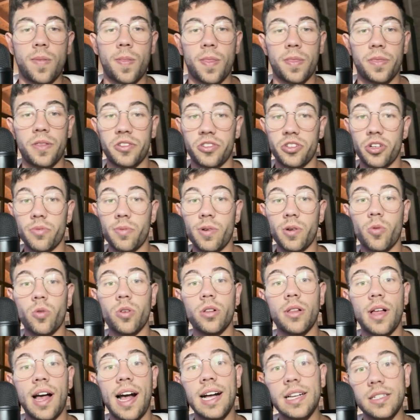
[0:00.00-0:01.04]
the server
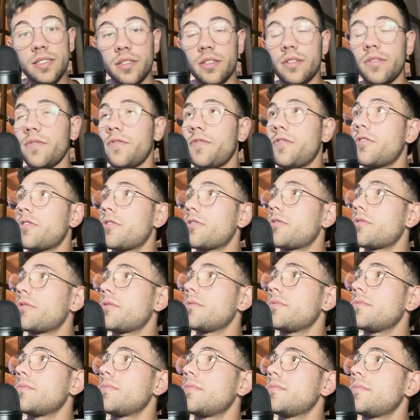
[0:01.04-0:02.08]
will ask
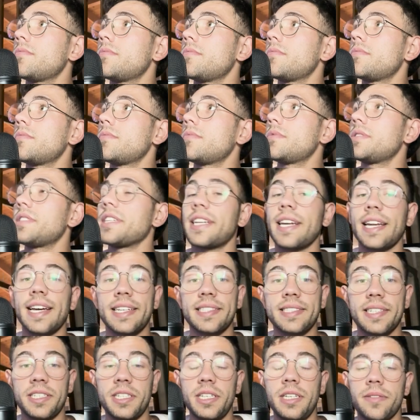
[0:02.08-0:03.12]
for the
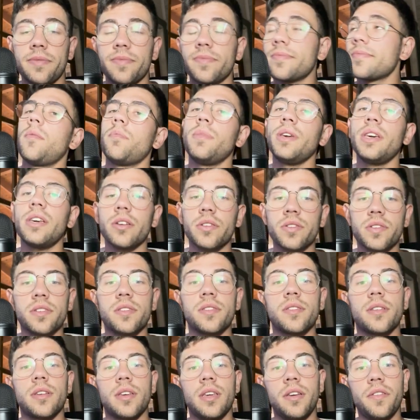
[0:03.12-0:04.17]
client ID, because
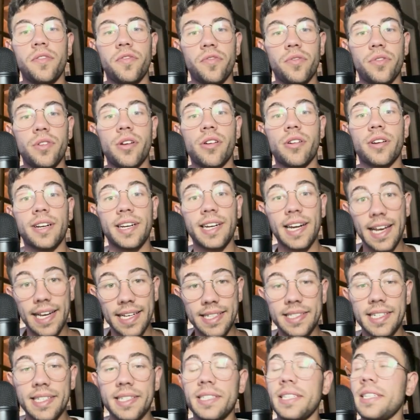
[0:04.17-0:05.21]
if their
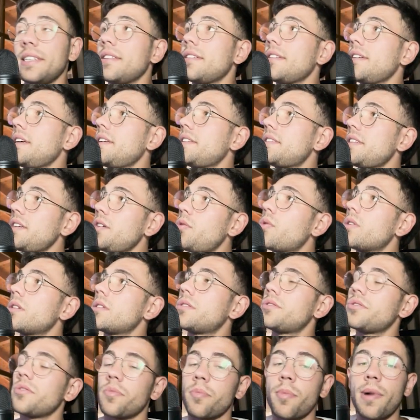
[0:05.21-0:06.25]
client ID is equal
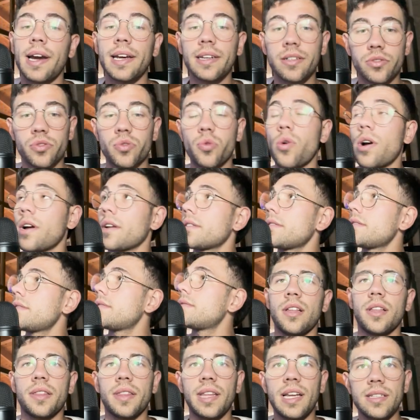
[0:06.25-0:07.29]
to -1,
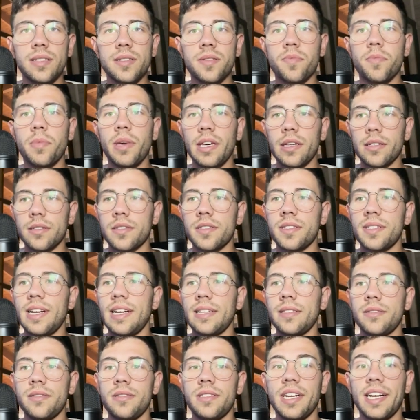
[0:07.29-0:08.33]
that means
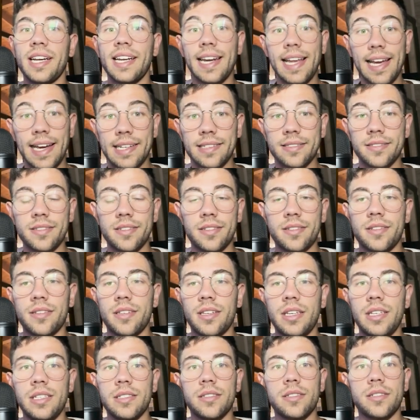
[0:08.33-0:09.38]
that the client
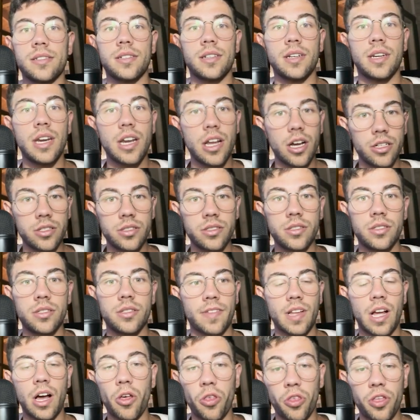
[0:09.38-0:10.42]
is not
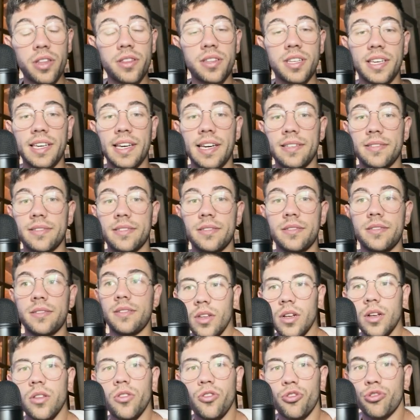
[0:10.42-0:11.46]
authenticated
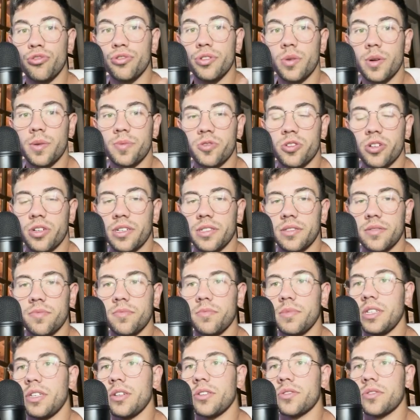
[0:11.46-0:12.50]
through the WebSocket,
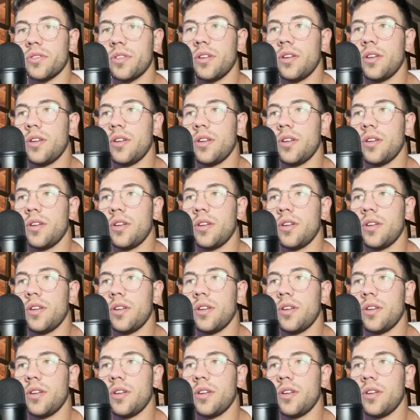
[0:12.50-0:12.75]
because